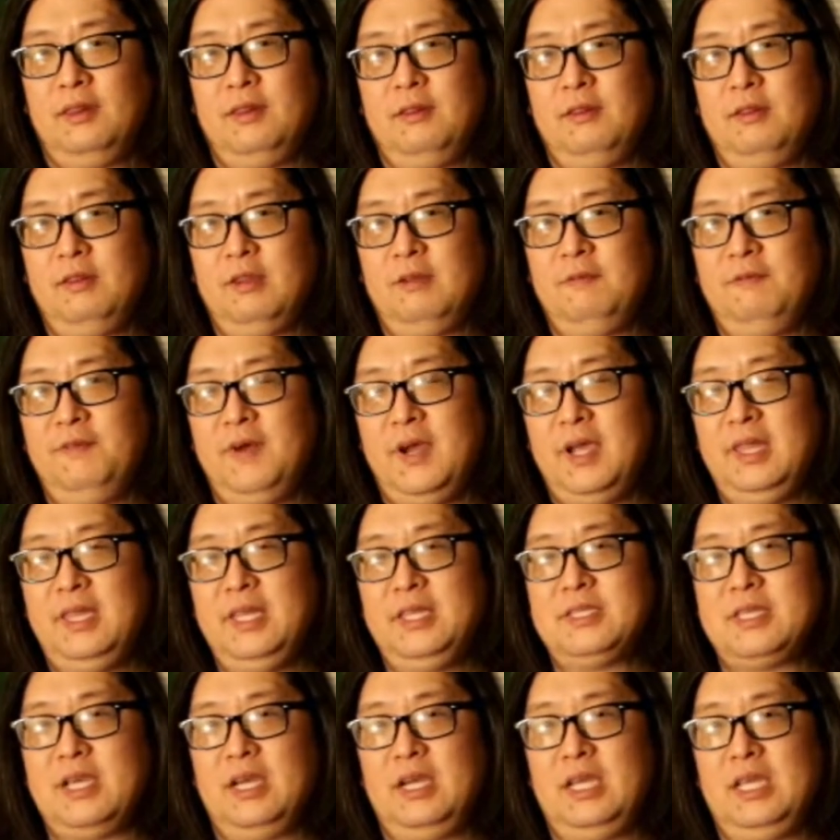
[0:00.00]
You can find
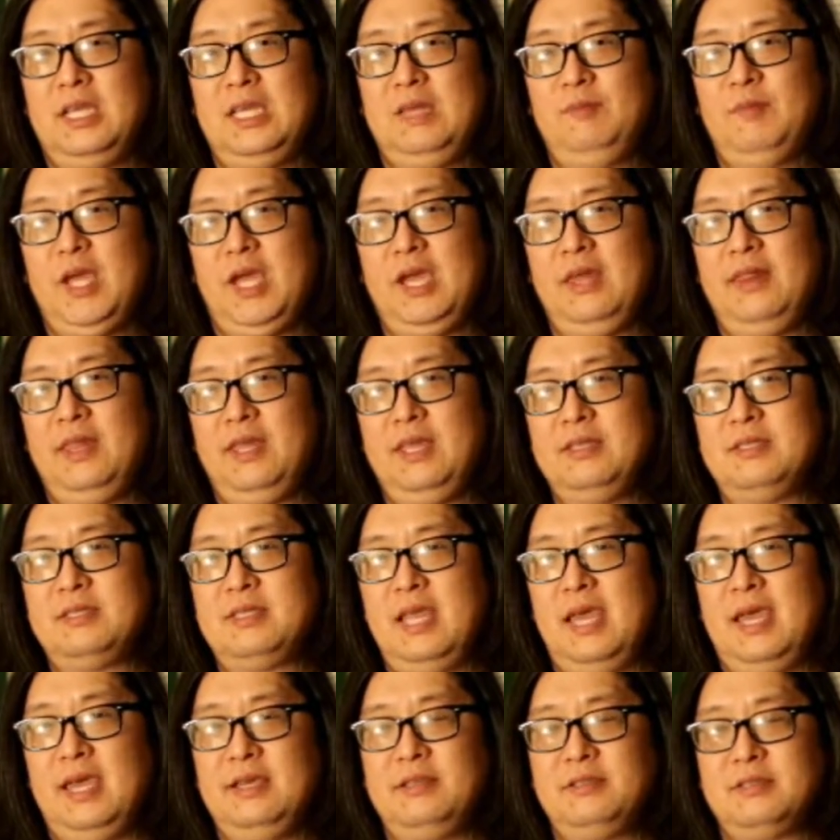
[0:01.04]
these on eBay these
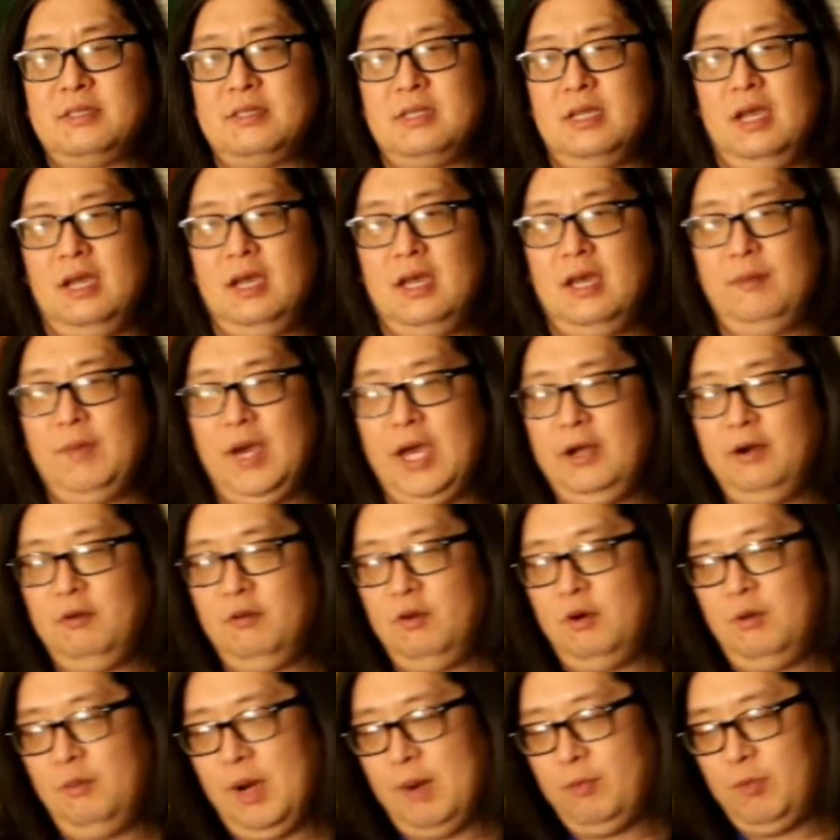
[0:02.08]
days. I
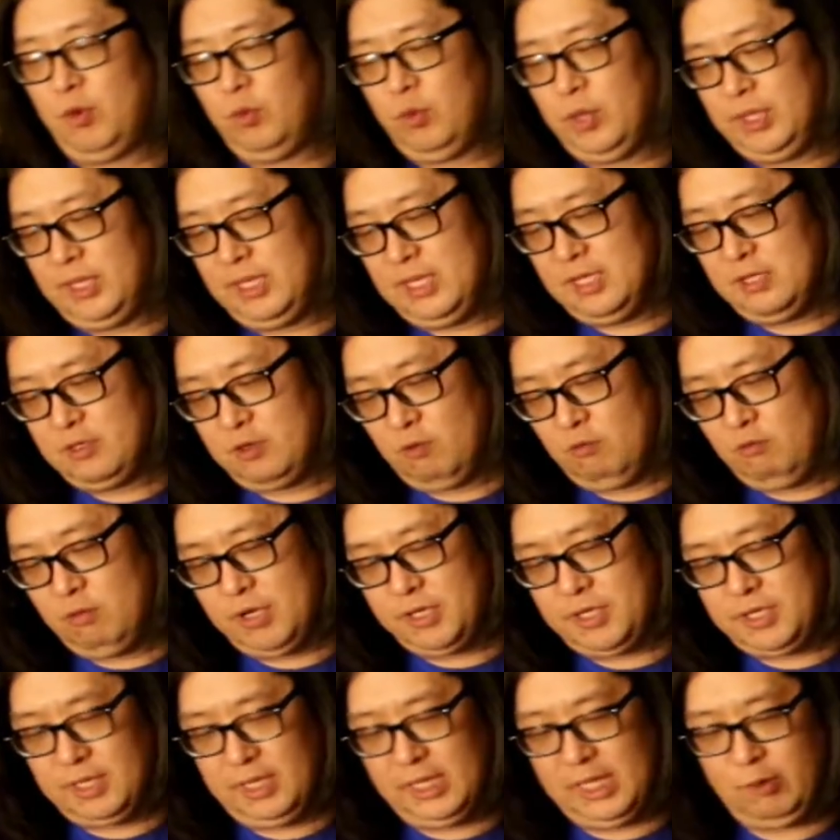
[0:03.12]
don't remember what these
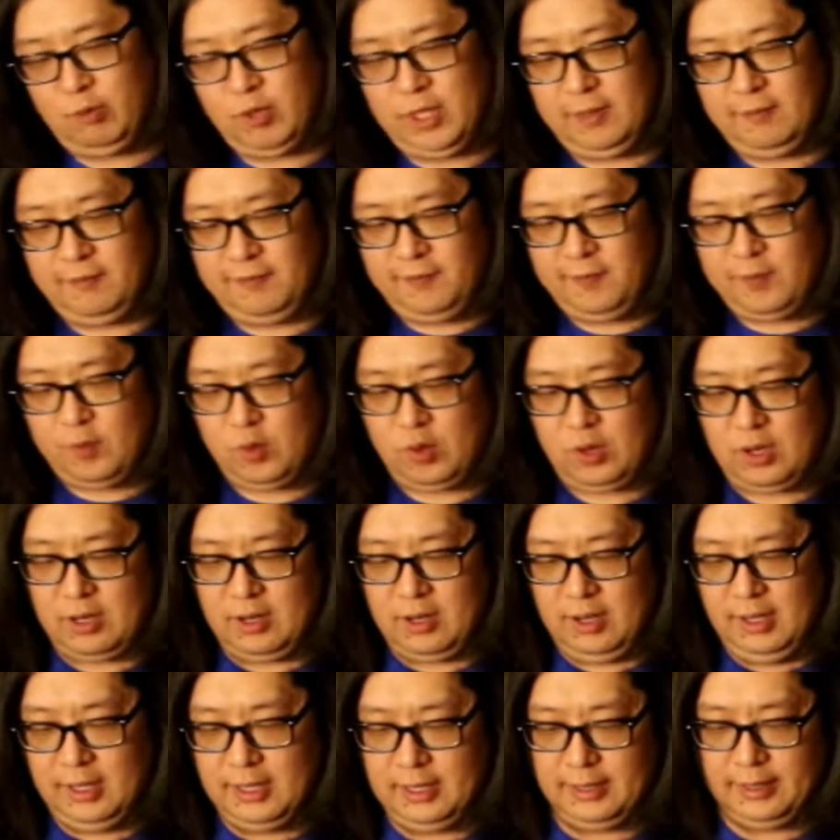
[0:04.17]
originally went
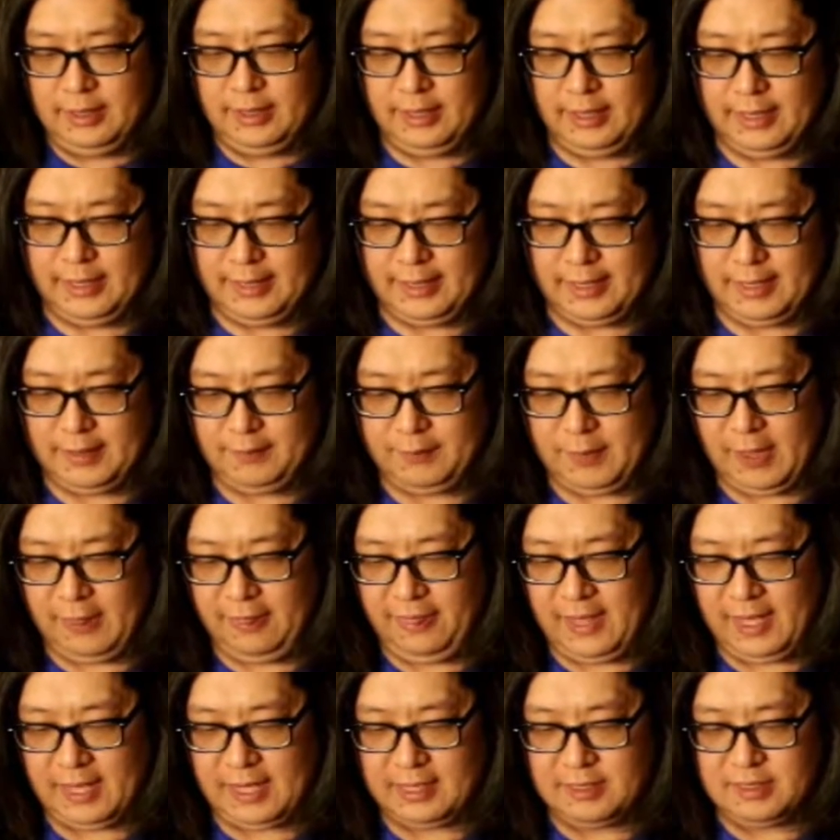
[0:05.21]
for. I
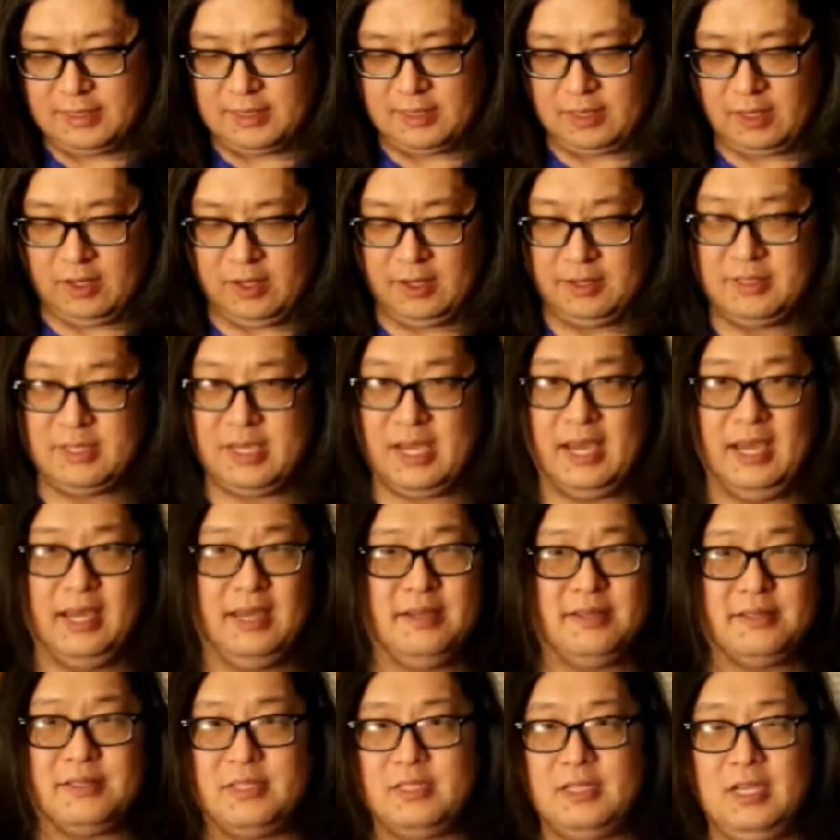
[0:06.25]
think I saw as high
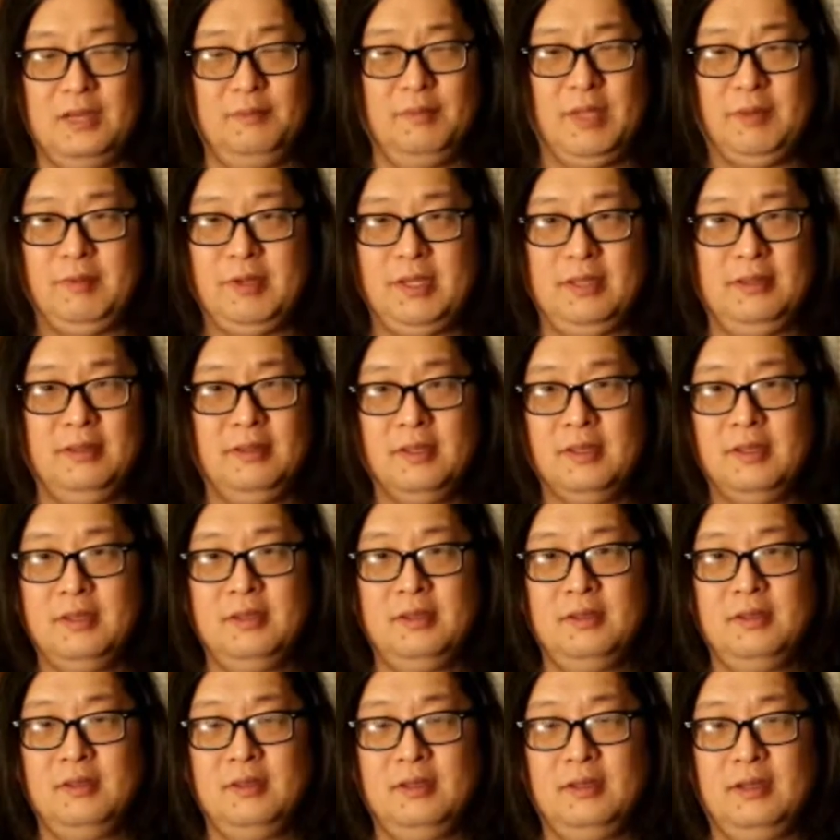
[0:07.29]
as maybe
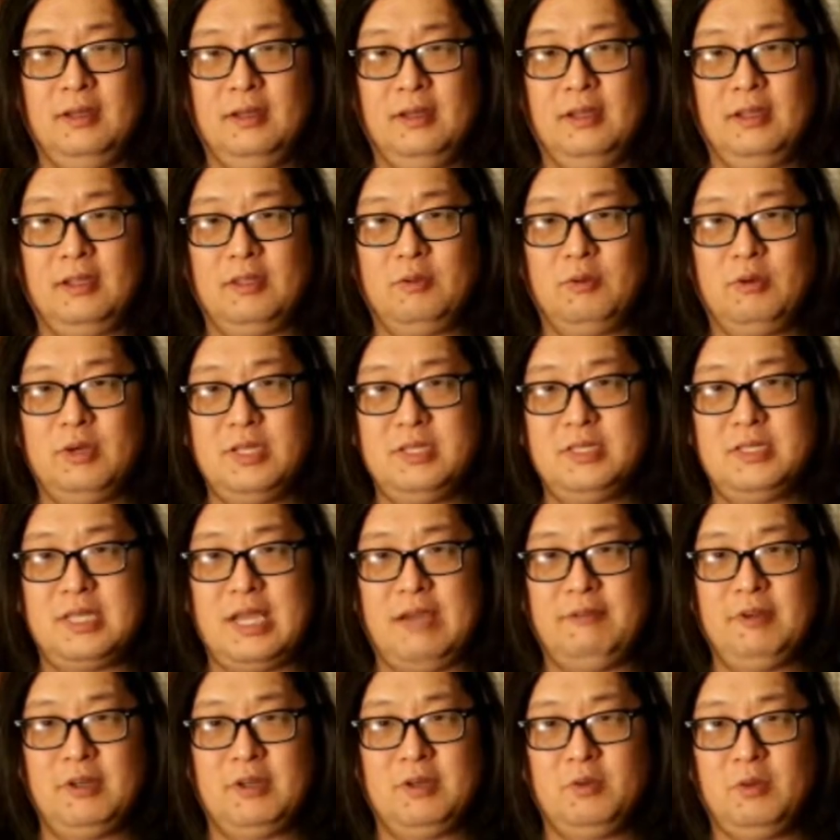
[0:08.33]

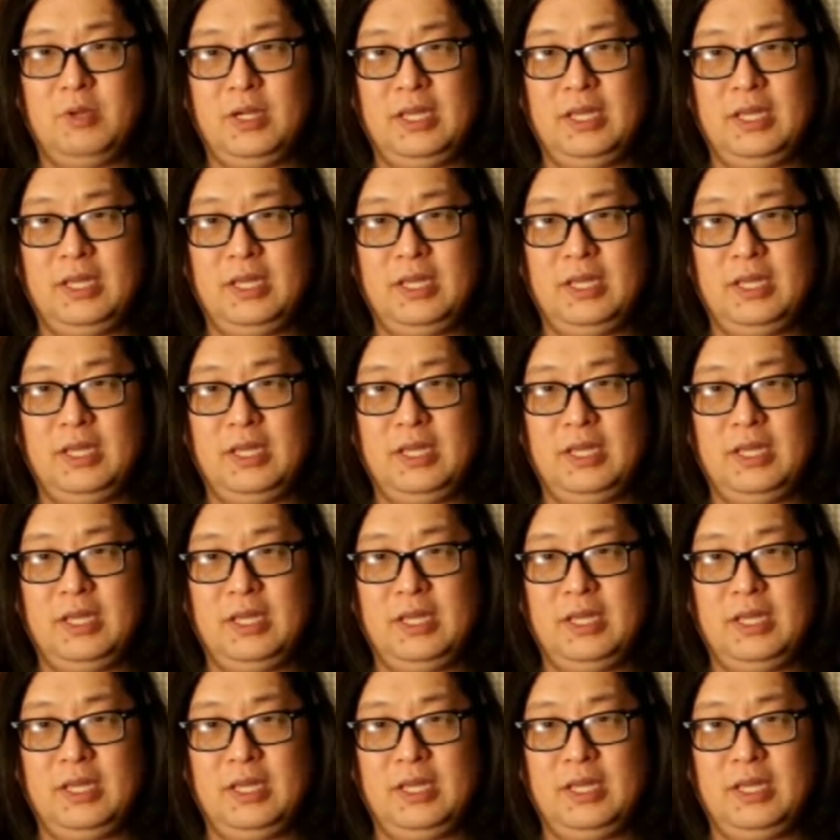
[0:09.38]
$2,700,